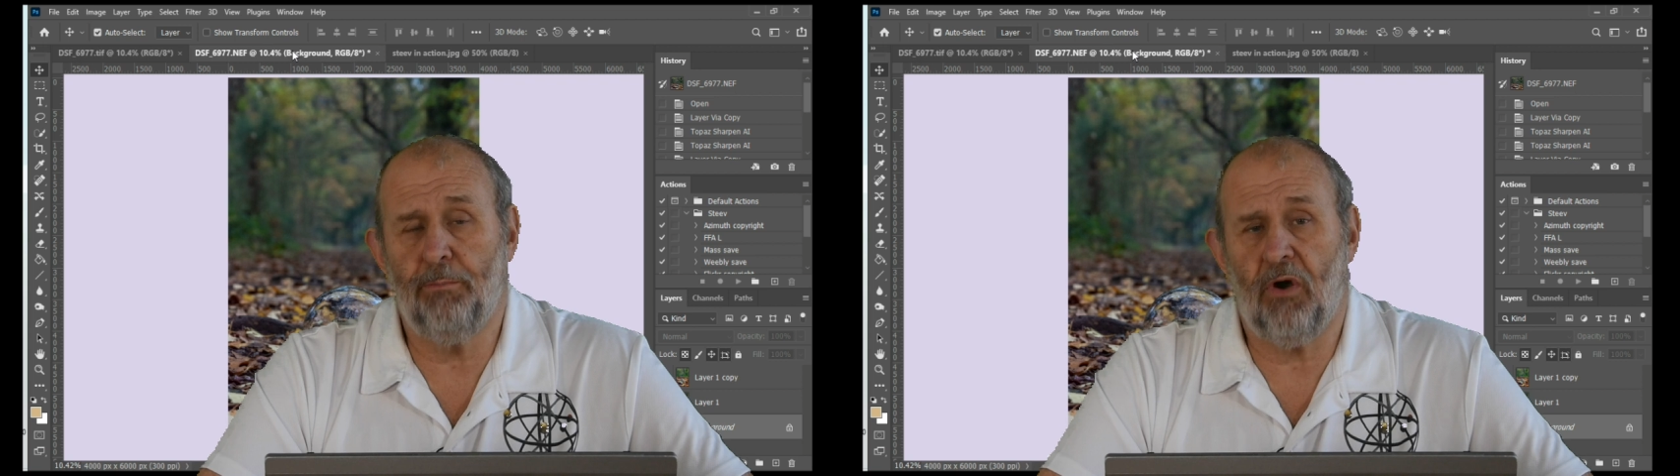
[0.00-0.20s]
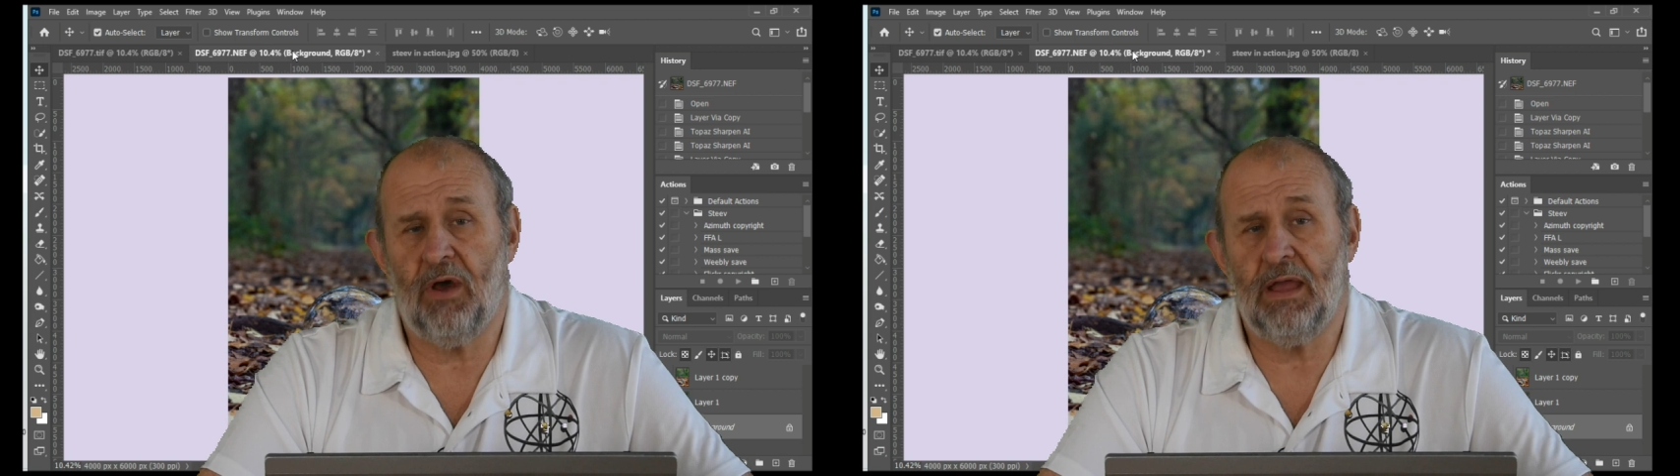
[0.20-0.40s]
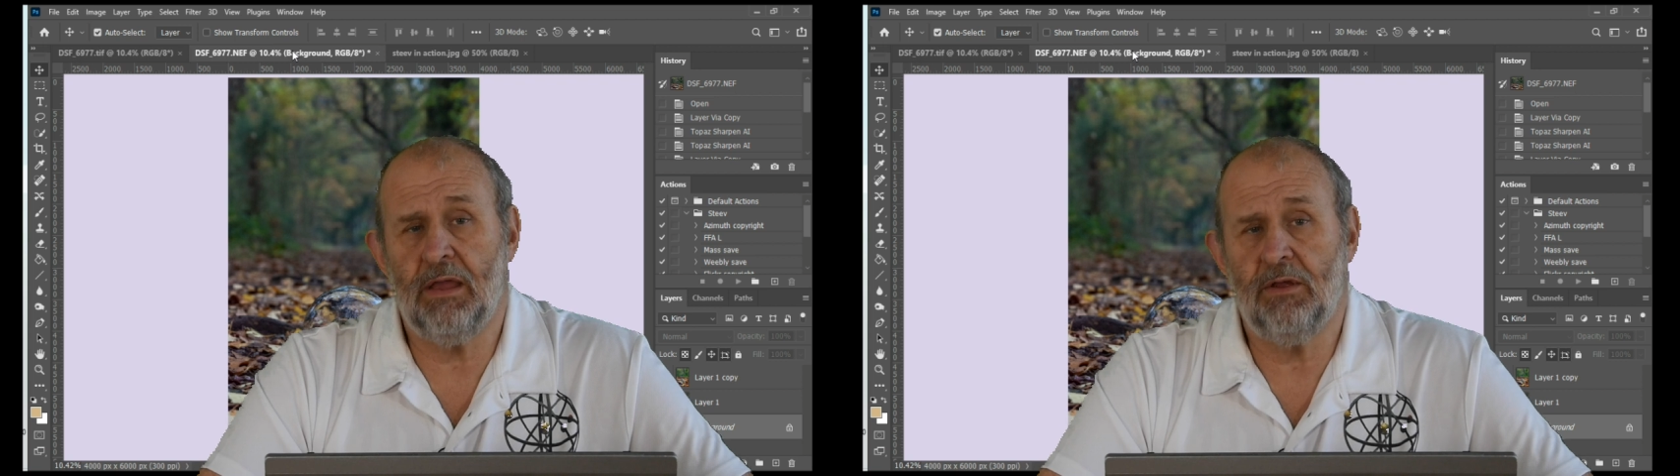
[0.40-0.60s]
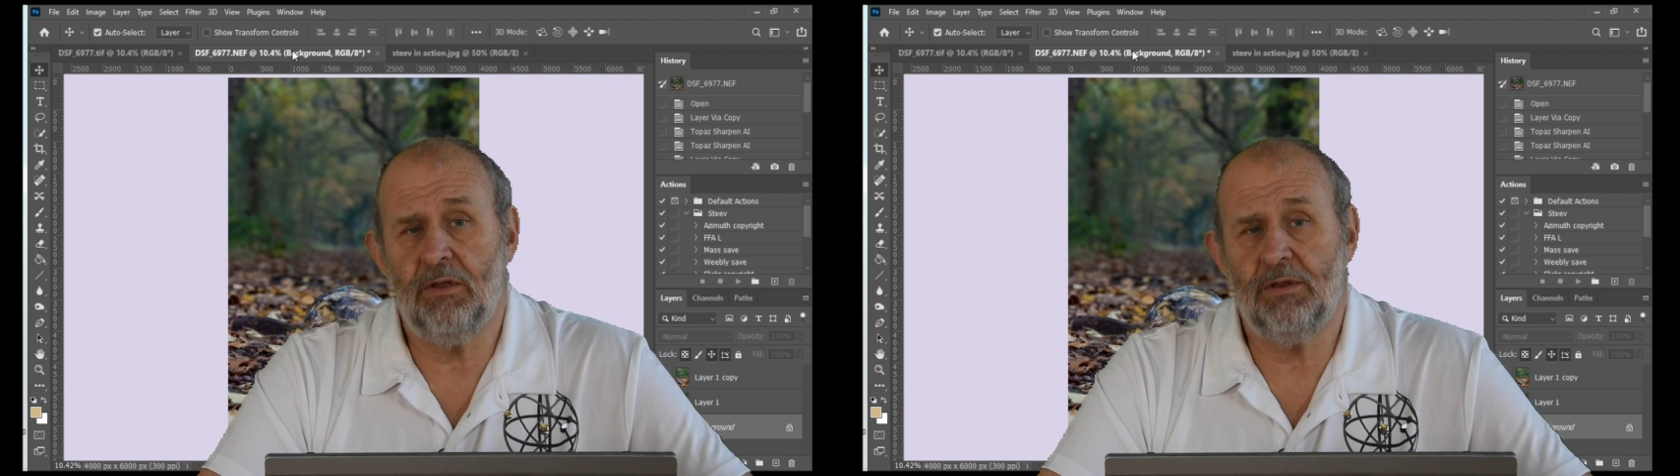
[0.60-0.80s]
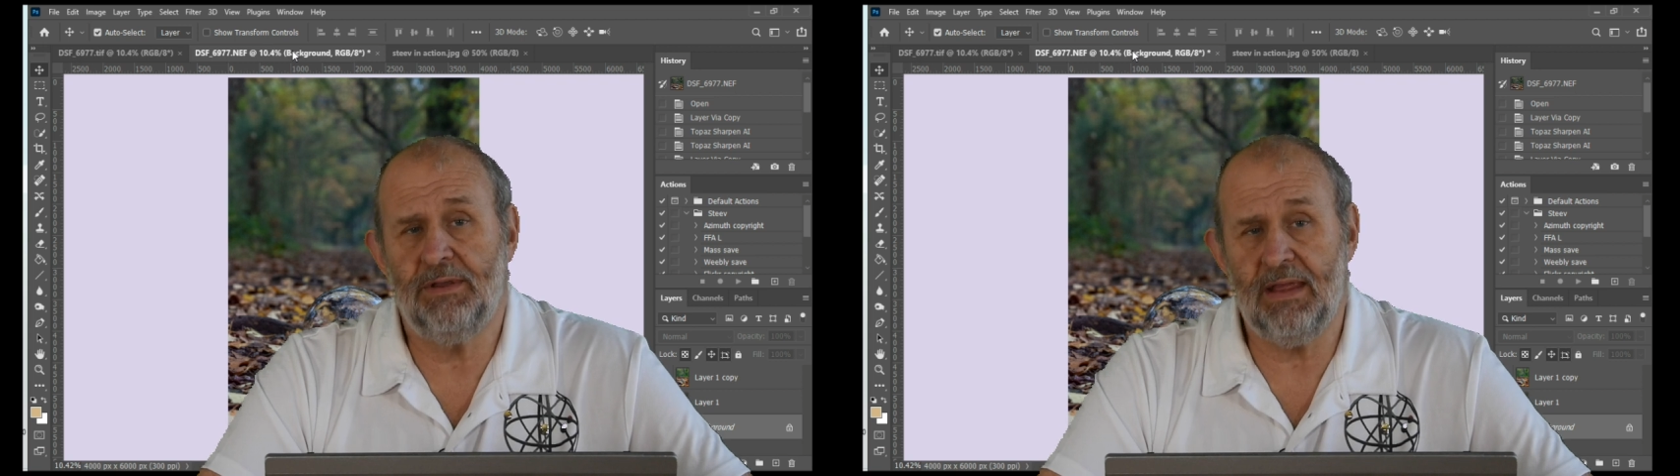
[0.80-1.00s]
buy
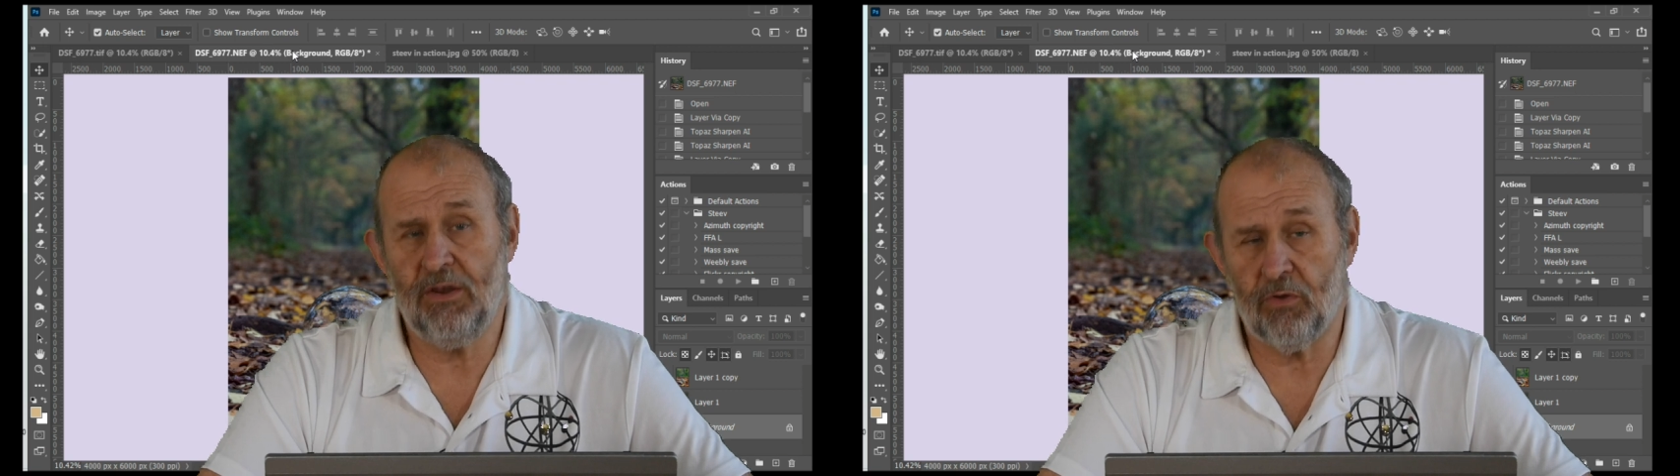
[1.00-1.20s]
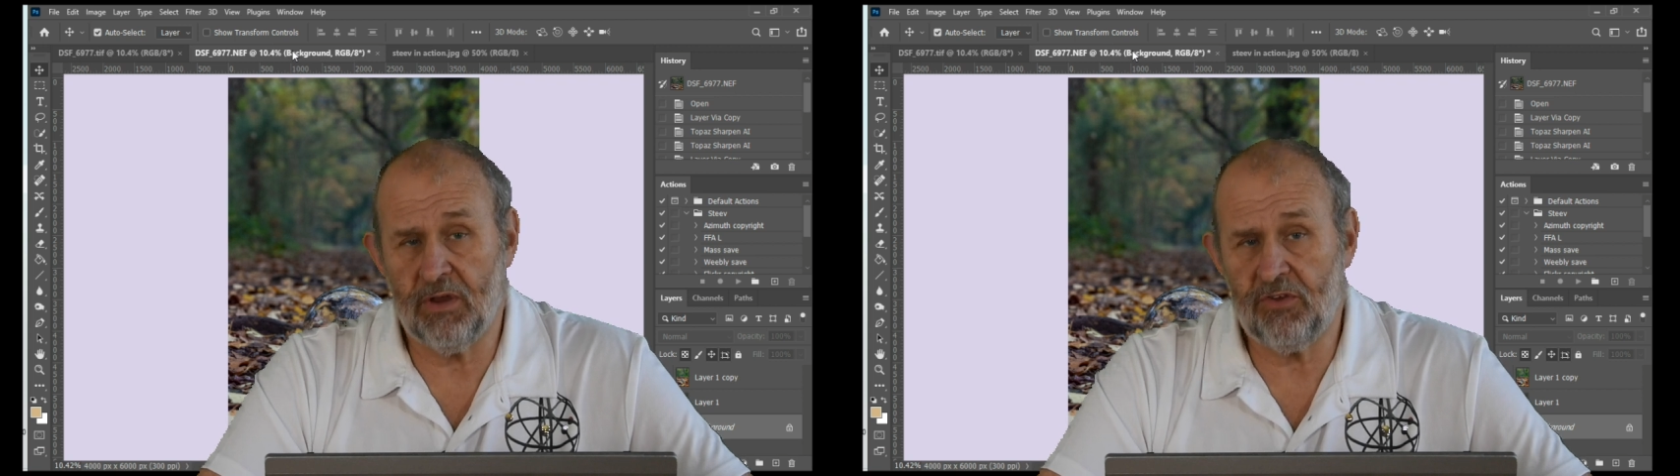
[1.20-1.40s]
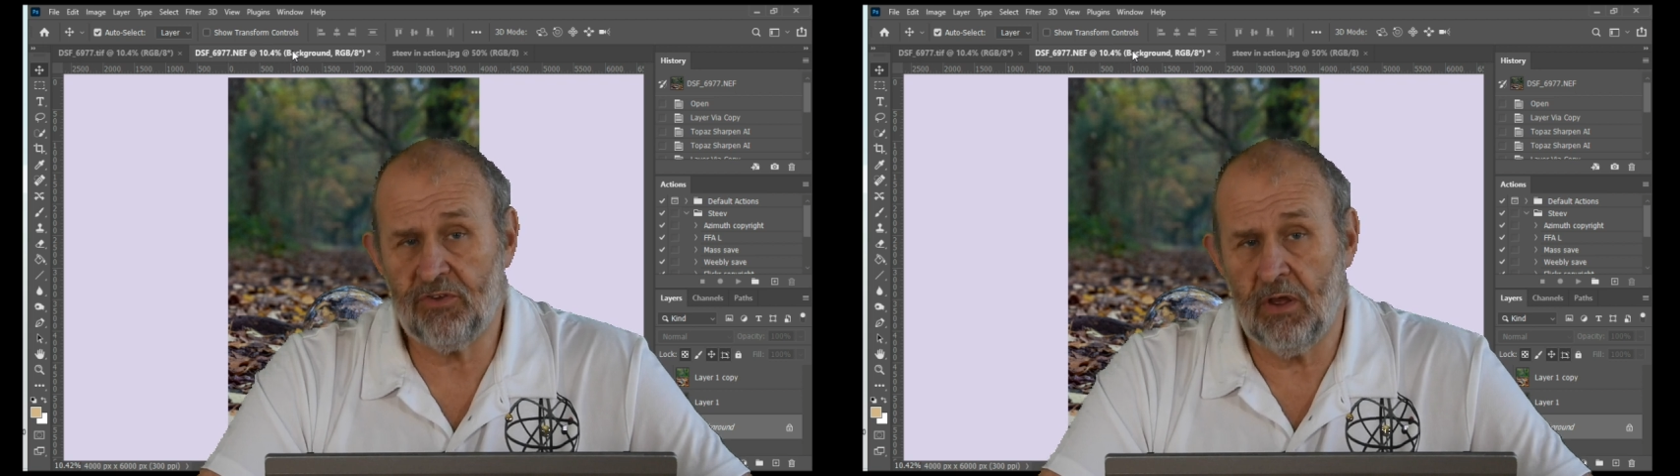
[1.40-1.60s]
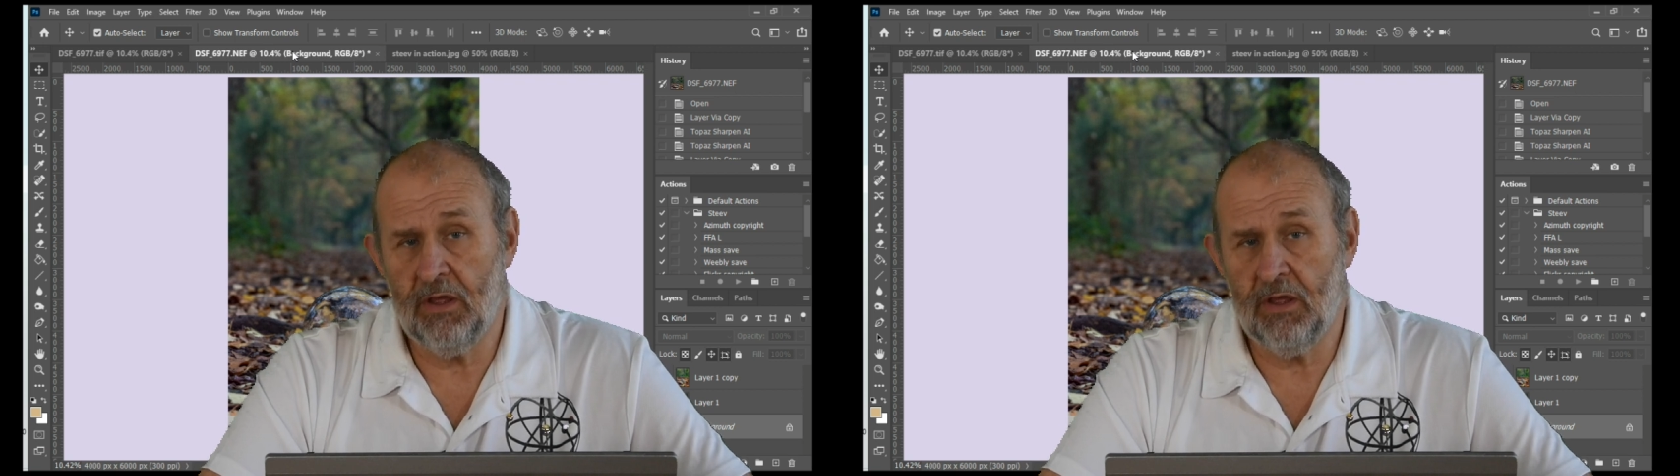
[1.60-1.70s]
denoise,